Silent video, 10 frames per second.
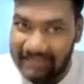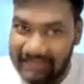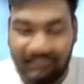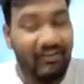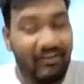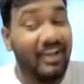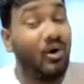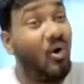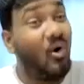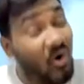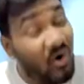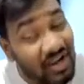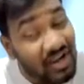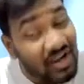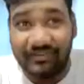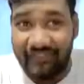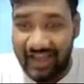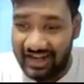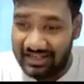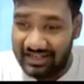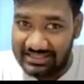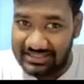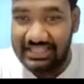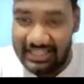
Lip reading: while all other factors,